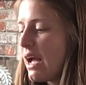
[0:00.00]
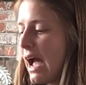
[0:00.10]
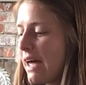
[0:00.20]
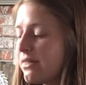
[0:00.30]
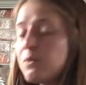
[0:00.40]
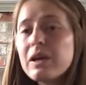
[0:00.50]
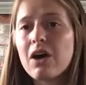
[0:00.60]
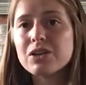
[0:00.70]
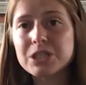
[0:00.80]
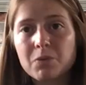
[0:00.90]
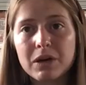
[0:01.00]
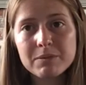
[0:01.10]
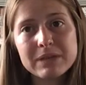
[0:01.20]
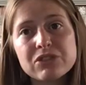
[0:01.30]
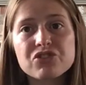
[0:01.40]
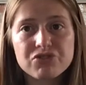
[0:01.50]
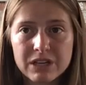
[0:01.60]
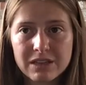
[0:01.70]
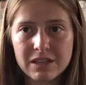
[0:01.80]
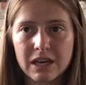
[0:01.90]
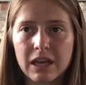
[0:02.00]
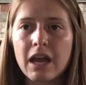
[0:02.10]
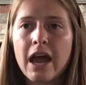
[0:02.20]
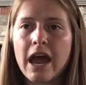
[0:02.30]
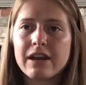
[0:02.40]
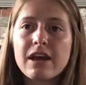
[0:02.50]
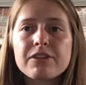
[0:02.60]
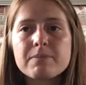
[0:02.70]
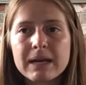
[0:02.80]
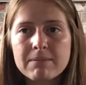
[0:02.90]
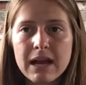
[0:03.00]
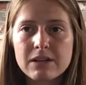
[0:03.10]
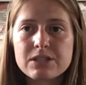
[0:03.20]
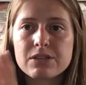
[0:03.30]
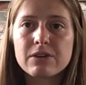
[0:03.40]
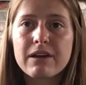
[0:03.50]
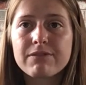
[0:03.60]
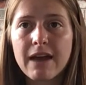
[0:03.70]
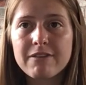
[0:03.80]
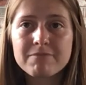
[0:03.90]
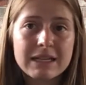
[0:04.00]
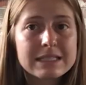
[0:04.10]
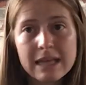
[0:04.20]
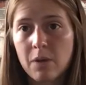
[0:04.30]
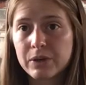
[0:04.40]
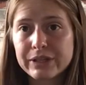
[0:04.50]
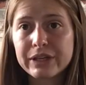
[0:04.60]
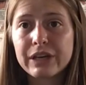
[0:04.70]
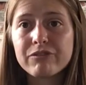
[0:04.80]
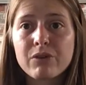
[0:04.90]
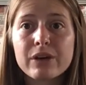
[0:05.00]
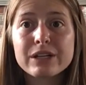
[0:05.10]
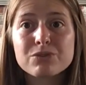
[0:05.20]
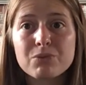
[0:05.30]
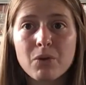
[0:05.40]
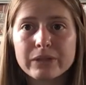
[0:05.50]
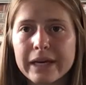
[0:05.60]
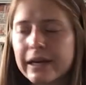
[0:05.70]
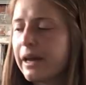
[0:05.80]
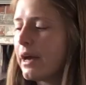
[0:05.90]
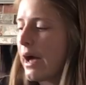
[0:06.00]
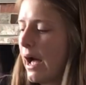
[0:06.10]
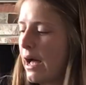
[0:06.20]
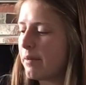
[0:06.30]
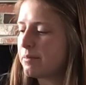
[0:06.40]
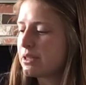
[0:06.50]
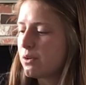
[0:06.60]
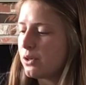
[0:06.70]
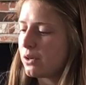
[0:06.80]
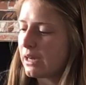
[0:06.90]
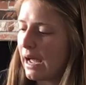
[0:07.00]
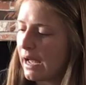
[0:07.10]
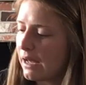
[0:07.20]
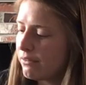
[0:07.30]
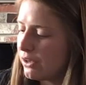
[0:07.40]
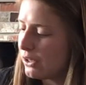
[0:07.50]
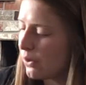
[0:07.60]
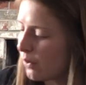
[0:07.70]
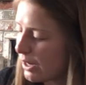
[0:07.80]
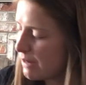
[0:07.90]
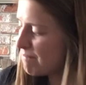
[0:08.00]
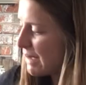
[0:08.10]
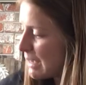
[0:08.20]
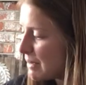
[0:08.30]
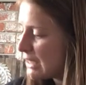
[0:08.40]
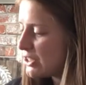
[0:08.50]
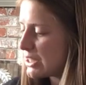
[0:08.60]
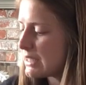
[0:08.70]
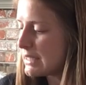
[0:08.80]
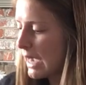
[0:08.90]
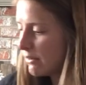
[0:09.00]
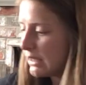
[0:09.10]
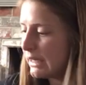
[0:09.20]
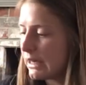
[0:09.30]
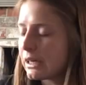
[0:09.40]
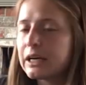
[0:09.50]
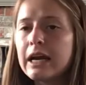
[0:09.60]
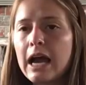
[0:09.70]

And then we also want to be strengthening. Another big milestone at 5 months that we're looking for is rolling. So you can have your baby just down here